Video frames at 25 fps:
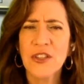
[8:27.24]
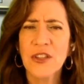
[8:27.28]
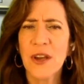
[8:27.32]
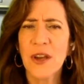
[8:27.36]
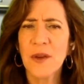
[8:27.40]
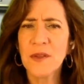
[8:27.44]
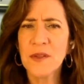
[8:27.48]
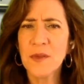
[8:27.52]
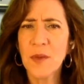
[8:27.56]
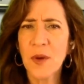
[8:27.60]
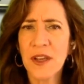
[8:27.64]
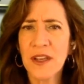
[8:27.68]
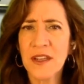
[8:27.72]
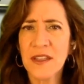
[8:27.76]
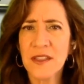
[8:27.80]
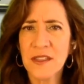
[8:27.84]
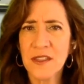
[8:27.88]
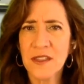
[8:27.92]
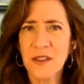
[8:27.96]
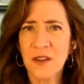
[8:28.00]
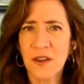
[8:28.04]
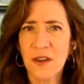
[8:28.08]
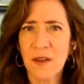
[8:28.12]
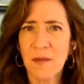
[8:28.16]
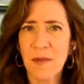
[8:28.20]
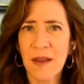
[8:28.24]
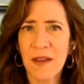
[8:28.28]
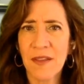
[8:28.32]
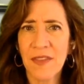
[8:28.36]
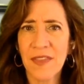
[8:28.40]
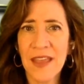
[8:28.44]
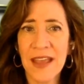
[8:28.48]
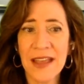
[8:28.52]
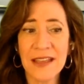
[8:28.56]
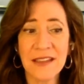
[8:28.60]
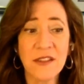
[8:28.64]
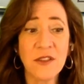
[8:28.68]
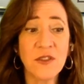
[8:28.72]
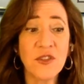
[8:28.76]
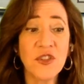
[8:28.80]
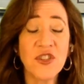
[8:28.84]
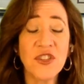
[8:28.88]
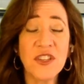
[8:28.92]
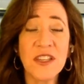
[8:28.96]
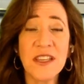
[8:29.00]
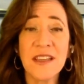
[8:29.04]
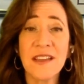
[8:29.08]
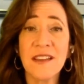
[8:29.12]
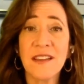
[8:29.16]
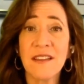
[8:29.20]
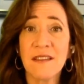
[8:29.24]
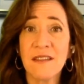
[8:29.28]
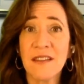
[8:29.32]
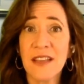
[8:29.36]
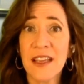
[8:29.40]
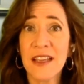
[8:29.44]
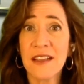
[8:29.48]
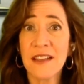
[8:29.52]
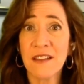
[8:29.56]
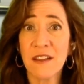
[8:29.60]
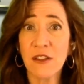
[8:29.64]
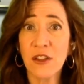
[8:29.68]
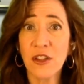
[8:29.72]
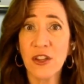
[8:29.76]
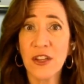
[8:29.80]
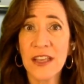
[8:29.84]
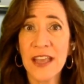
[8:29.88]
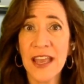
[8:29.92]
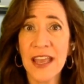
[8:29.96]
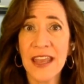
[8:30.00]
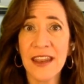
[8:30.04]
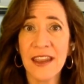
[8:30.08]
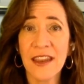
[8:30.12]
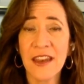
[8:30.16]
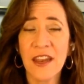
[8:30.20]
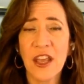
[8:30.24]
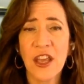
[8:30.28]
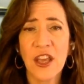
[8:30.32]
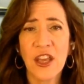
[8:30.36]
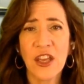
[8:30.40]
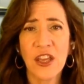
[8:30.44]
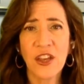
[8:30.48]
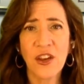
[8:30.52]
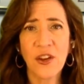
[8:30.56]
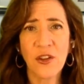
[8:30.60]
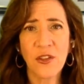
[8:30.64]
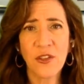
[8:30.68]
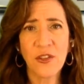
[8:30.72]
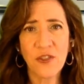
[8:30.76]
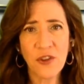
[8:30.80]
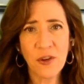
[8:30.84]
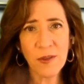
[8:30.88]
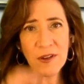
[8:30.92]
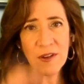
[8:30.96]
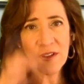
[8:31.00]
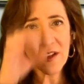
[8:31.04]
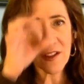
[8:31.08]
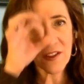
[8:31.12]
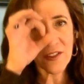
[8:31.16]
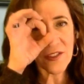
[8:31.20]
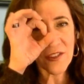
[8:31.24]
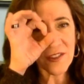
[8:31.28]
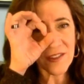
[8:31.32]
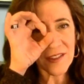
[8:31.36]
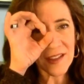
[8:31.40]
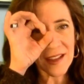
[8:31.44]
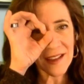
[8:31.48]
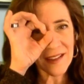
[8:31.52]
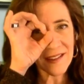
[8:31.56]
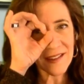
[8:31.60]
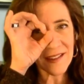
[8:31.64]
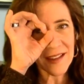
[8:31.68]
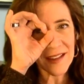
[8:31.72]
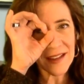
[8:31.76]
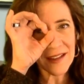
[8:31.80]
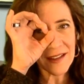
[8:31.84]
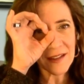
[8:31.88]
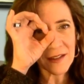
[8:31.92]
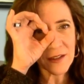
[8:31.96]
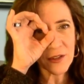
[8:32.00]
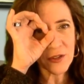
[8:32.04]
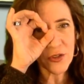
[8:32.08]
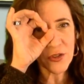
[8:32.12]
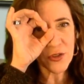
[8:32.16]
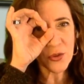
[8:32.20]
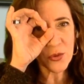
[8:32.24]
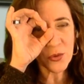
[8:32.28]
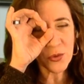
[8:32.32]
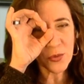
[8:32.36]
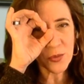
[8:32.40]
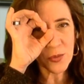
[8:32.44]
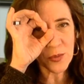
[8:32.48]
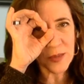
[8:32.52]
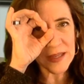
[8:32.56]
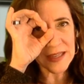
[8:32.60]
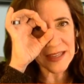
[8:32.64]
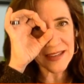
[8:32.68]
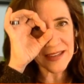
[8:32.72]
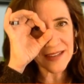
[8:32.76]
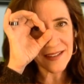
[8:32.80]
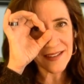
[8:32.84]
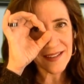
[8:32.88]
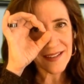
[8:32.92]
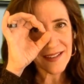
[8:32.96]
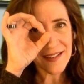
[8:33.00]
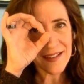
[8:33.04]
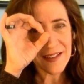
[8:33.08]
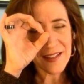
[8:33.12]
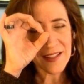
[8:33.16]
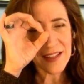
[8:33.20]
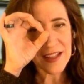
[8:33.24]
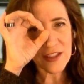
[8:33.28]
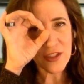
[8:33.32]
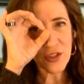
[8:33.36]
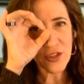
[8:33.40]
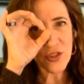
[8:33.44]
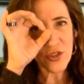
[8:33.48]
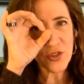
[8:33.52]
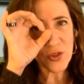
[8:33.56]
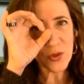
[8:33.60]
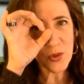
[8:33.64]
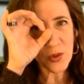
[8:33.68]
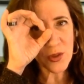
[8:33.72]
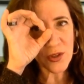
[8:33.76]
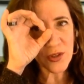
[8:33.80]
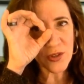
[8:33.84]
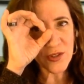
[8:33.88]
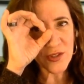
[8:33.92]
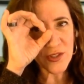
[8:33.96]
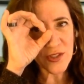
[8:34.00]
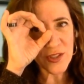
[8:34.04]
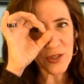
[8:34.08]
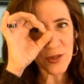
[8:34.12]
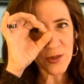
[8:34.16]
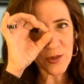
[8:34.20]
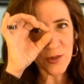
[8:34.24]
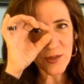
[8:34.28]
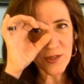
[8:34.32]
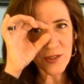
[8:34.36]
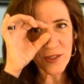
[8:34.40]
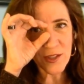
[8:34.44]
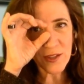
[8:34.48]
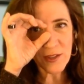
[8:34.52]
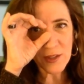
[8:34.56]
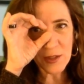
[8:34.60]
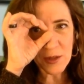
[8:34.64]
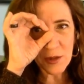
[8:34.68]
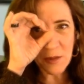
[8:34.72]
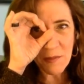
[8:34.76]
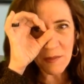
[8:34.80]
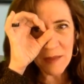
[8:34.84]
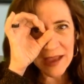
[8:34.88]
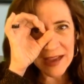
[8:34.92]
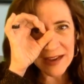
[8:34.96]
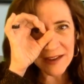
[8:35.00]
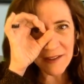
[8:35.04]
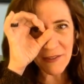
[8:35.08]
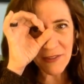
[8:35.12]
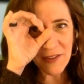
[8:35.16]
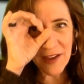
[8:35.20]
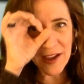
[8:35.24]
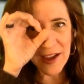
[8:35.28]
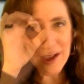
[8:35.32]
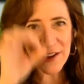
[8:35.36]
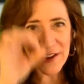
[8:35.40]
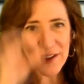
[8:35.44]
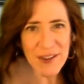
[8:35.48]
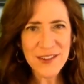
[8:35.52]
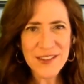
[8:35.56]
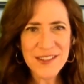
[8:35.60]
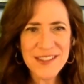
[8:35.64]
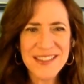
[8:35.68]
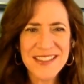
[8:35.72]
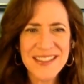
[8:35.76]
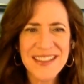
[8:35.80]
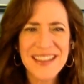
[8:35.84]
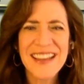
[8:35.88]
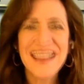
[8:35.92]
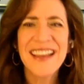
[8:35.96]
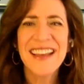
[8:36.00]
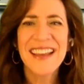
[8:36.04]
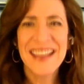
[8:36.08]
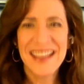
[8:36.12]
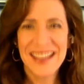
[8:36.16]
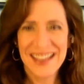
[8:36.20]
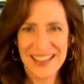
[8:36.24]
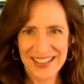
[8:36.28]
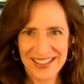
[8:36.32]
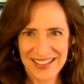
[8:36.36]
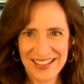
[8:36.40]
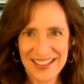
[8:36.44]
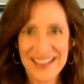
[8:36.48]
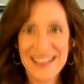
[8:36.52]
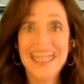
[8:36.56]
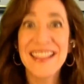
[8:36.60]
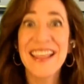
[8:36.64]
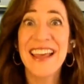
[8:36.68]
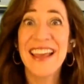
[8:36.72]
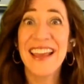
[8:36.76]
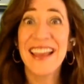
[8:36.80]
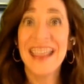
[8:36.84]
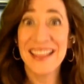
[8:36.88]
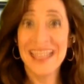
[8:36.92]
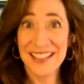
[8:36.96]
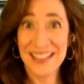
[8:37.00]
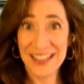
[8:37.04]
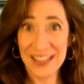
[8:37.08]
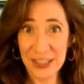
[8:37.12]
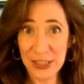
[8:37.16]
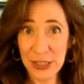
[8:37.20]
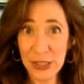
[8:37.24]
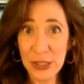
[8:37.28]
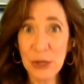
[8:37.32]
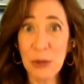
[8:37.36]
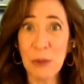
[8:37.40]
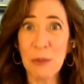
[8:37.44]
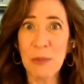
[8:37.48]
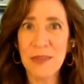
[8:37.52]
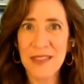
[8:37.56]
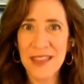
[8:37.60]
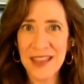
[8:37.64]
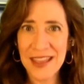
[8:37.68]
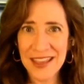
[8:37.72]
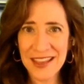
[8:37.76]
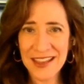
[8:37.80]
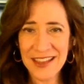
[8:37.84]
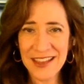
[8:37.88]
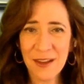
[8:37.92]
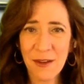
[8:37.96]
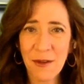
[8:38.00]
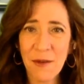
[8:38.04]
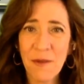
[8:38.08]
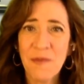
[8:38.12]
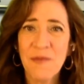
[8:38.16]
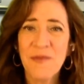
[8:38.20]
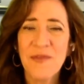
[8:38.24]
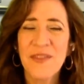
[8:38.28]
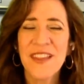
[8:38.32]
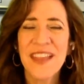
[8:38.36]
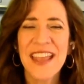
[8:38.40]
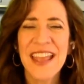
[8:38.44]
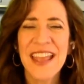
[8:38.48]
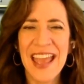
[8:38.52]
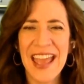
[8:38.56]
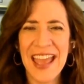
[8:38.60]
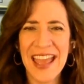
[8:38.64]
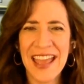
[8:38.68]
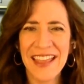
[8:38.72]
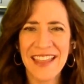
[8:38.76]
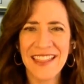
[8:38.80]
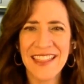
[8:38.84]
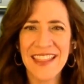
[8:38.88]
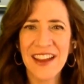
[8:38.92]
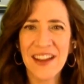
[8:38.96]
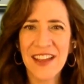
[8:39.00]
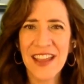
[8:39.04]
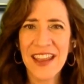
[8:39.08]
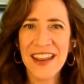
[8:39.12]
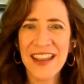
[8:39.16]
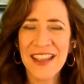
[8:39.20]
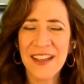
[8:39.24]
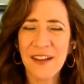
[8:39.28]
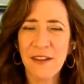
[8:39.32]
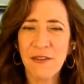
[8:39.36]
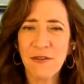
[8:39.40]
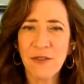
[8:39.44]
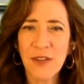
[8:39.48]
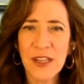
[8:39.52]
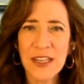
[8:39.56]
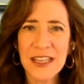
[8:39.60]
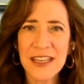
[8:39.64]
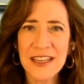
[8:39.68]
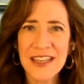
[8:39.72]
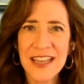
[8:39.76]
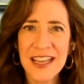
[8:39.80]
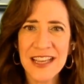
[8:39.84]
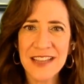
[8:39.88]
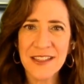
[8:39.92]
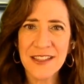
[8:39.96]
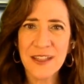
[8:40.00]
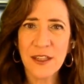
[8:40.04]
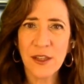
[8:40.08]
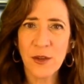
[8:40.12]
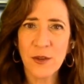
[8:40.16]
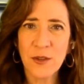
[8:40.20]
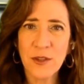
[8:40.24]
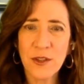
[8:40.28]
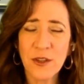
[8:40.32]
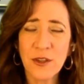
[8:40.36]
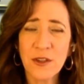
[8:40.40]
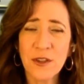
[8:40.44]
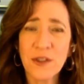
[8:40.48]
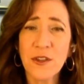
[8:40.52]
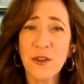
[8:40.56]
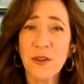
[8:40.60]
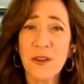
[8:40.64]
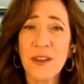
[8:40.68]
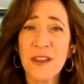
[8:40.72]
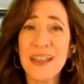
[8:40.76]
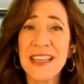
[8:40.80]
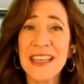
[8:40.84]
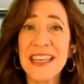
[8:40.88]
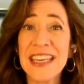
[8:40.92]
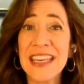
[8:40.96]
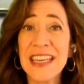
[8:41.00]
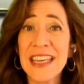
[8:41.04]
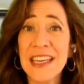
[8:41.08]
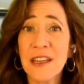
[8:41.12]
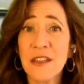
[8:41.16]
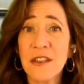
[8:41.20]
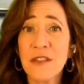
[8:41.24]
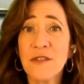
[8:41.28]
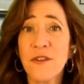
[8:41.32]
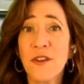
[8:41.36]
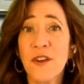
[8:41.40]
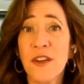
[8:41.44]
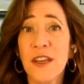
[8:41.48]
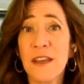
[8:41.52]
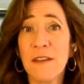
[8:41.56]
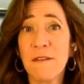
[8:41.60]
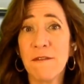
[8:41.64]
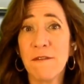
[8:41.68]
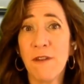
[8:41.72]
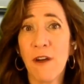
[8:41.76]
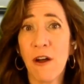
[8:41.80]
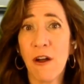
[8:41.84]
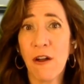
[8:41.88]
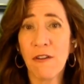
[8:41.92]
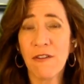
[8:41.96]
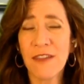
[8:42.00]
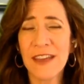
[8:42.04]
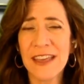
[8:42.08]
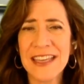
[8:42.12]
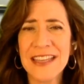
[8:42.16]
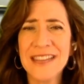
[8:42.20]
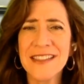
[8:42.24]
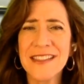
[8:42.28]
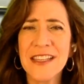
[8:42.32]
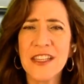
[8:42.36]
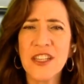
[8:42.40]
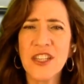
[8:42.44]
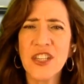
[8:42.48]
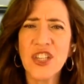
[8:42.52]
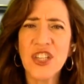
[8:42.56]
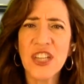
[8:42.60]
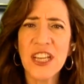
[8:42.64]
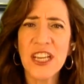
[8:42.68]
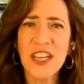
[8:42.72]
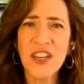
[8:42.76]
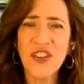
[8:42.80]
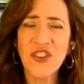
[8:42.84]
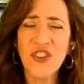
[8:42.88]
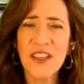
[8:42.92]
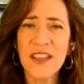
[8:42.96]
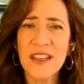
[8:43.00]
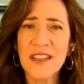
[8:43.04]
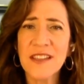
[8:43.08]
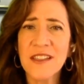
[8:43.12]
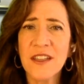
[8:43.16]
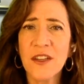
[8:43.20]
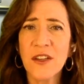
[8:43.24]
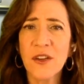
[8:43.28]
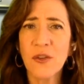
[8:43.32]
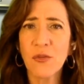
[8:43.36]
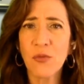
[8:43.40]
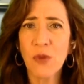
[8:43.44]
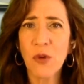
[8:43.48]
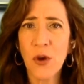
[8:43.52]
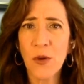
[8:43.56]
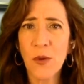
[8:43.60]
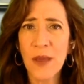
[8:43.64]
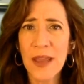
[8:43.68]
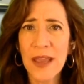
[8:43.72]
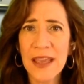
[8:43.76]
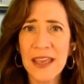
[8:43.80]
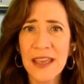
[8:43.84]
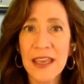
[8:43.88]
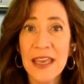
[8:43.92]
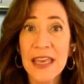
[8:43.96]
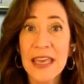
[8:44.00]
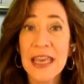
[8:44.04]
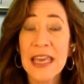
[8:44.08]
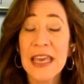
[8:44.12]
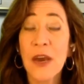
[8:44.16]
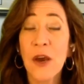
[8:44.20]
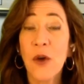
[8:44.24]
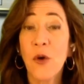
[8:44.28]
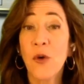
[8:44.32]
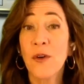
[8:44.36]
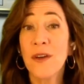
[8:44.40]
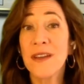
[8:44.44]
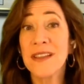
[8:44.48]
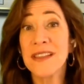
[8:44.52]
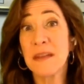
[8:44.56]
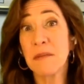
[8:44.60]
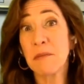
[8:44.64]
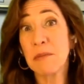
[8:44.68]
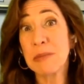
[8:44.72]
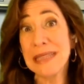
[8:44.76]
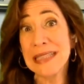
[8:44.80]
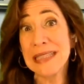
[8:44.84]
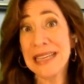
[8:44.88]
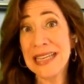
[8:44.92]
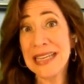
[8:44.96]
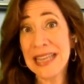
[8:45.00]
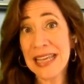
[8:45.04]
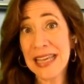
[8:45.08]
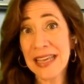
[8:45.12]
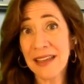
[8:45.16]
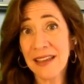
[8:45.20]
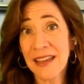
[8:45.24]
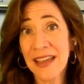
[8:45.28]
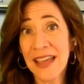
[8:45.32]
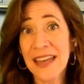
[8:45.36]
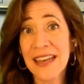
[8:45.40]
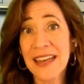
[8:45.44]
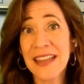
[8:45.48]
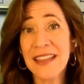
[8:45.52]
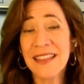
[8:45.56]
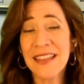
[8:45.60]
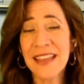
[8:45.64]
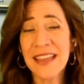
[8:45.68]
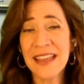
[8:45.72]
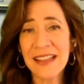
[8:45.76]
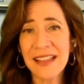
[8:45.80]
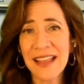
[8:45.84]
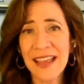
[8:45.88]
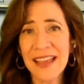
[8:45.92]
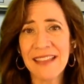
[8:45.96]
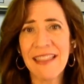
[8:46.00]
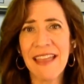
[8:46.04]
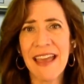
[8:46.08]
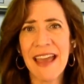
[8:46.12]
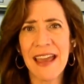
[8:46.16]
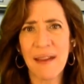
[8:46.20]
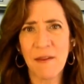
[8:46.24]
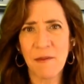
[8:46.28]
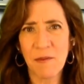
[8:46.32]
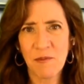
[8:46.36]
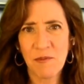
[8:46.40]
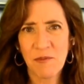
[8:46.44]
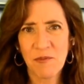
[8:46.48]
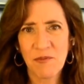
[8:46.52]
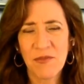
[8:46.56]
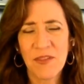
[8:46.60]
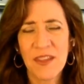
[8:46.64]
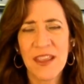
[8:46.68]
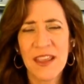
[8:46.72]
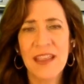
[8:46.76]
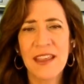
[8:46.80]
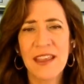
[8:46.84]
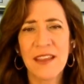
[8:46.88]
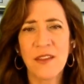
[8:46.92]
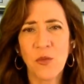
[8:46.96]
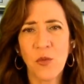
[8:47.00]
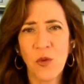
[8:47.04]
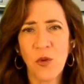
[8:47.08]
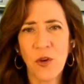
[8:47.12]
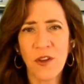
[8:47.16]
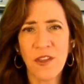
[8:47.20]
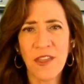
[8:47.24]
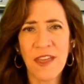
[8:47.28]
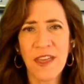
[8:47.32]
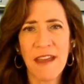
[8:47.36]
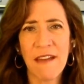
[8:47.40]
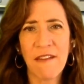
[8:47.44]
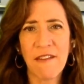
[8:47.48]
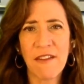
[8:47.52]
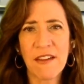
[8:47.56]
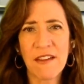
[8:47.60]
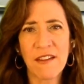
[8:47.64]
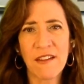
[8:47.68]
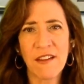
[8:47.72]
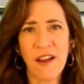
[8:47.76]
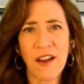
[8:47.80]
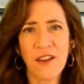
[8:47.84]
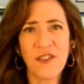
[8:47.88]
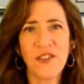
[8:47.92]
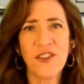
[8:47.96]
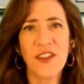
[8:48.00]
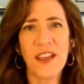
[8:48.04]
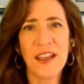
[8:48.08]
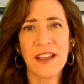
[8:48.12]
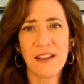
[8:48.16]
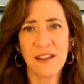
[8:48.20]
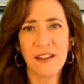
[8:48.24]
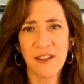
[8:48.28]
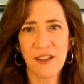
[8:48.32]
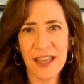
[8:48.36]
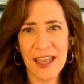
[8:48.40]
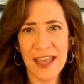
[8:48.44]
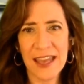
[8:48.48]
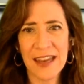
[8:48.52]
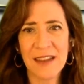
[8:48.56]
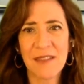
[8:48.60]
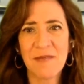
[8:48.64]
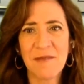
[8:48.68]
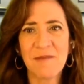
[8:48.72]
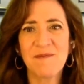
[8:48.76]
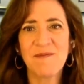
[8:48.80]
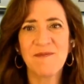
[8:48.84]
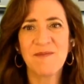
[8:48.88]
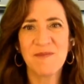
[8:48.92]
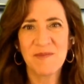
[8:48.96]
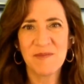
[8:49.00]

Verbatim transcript: So I was more concerned about that. So she takes a look at it. You know, the dermatologist has like a little jewelry, like the jewelers use the little magnifiers. Loupe. The loupe. The, the loupe, thank you. And they're getting a really nice close look. So E is for evolving. Is it changing? Is it growing? Or is it bleeding? Anything like that is mm. worth having a doctor take a look at it.